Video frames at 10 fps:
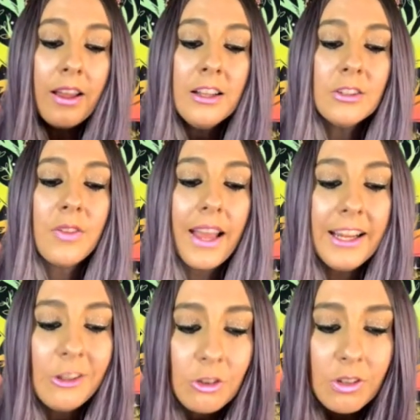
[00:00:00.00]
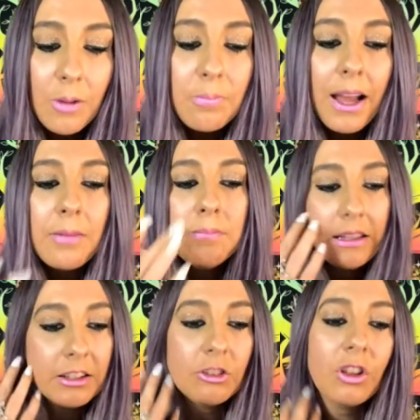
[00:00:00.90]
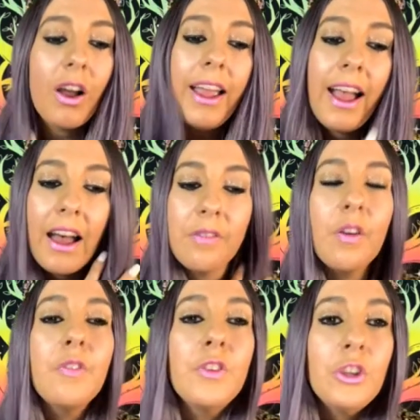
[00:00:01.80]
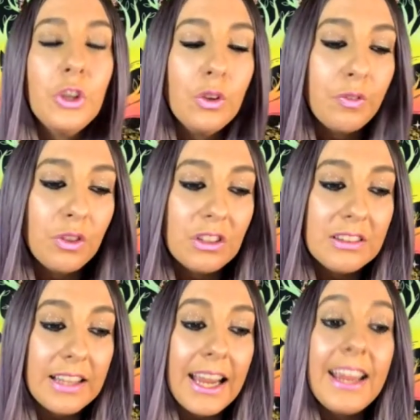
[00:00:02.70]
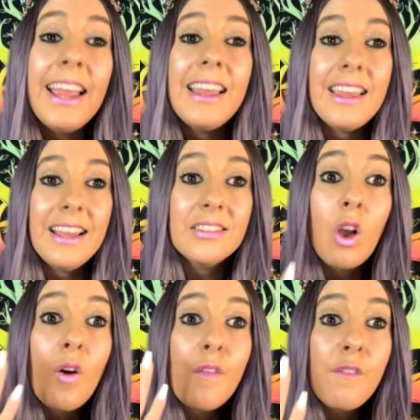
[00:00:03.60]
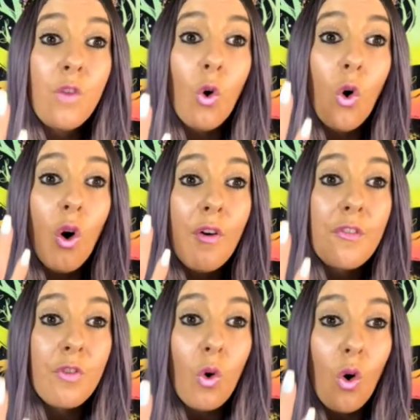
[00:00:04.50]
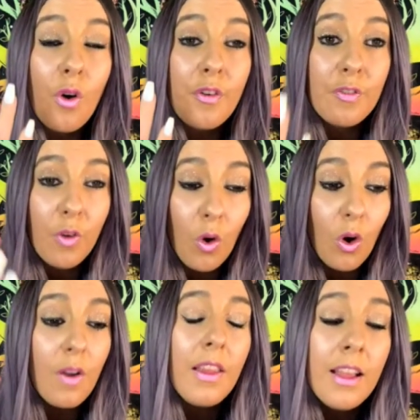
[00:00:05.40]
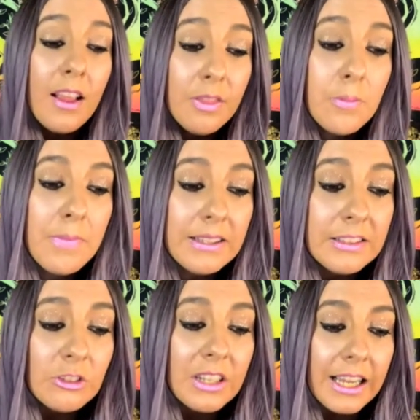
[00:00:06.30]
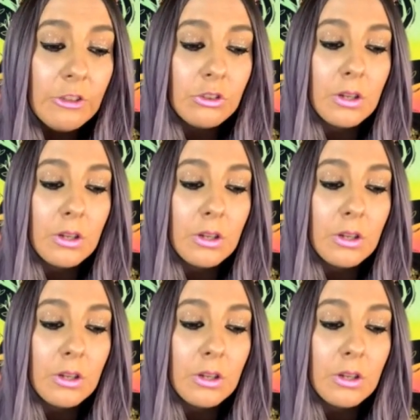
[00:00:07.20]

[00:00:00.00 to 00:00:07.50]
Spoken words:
So the angel number and message that I have for you for today is 444. The message and angel